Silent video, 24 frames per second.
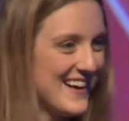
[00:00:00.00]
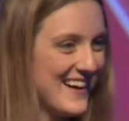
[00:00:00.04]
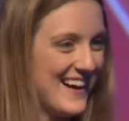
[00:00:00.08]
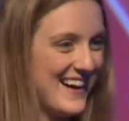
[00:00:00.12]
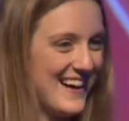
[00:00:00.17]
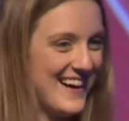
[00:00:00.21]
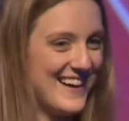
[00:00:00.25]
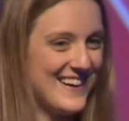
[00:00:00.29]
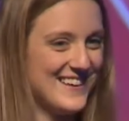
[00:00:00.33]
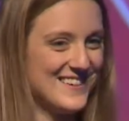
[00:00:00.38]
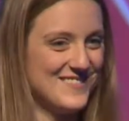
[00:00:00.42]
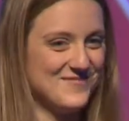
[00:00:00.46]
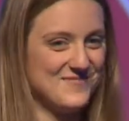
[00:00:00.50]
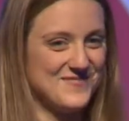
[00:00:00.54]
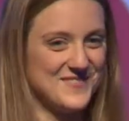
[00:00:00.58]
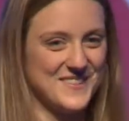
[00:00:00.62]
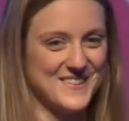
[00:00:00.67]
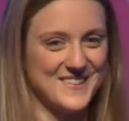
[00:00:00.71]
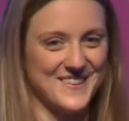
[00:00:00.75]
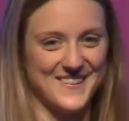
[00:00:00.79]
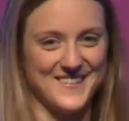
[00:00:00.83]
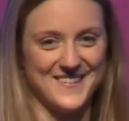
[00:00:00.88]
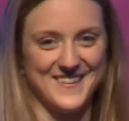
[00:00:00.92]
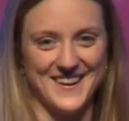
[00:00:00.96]
Um,
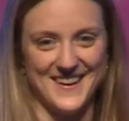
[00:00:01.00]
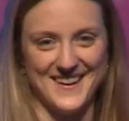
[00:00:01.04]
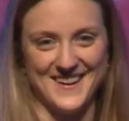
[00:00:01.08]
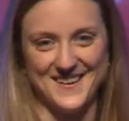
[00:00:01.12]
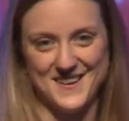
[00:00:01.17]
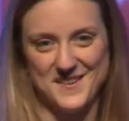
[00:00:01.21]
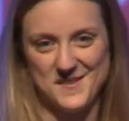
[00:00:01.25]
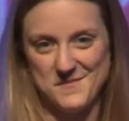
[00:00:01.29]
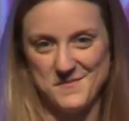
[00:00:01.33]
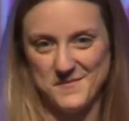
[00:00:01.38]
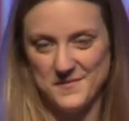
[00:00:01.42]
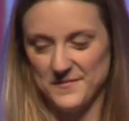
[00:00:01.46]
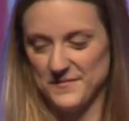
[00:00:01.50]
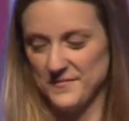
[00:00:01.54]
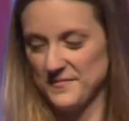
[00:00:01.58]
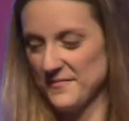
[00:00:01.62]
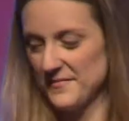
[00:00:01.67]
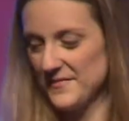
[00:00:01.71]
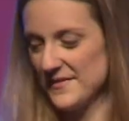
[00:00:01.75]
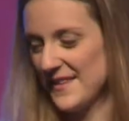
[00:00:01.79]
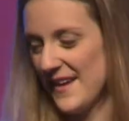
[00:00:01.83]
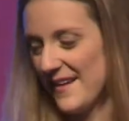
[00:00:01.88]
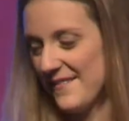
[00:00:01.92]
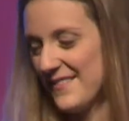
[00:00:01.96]
so uh,
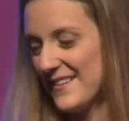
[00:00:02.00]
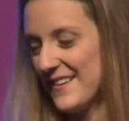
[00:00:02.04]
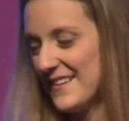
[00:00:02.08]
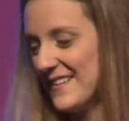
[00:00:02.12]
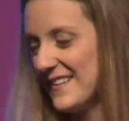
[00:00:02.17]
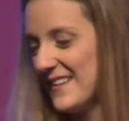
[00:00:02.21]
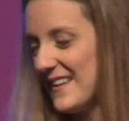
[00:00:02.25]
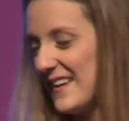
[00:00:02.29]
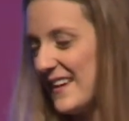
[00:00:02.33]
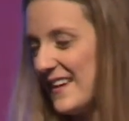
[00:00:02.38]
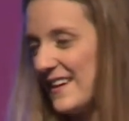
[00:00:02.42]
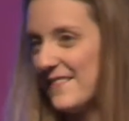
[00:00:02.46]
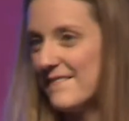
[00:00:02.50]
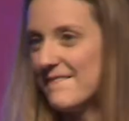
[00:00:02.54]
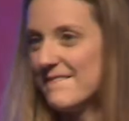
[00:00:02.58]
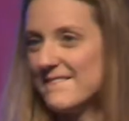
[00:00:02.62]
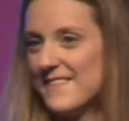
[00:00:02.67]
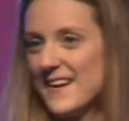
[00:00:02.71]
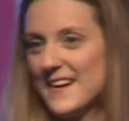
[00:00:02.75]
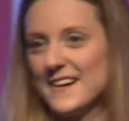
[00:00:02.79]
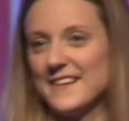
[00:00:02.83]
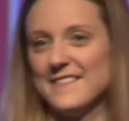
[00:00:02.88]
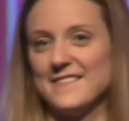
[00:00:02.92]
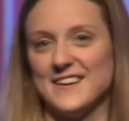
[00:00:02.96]
definitely
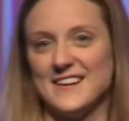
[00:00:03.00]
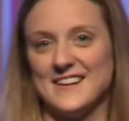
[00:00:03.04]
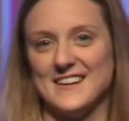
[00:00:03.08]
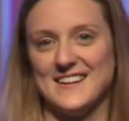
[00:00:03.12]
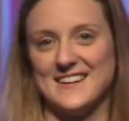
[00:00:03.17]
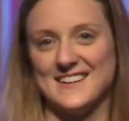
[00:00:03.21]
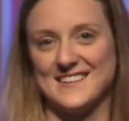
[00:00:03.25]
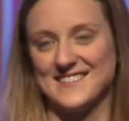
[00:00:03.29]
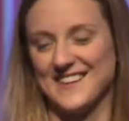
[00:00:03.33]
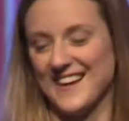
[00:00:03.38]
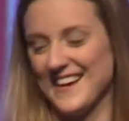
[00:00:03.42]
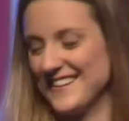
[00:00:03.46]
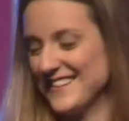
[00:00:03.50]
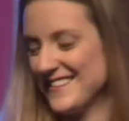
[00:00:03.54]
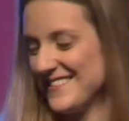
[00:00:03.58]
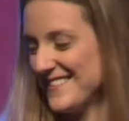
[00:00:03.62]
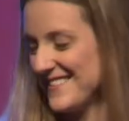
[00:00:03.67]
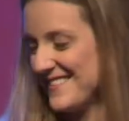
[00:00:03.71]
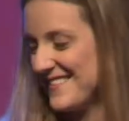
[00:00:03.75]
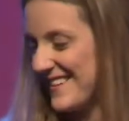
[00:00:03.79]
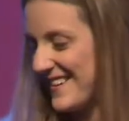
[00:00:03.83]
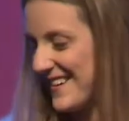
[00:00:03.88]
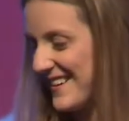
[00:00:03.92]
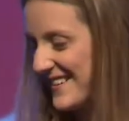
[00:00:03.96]
very, very excited to
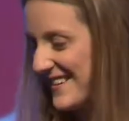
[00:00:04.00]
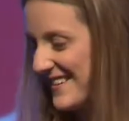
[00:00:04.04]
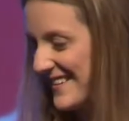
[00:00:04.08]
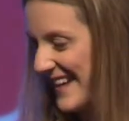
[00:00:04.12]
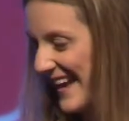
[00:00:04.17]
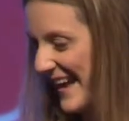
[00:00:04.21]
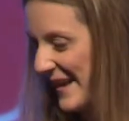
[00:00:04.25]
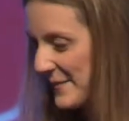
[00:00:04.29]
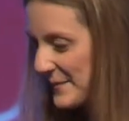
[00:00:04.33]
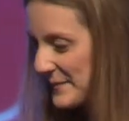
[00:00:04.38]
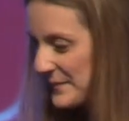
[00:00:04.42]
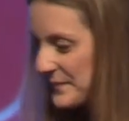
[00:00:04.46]
see you here today.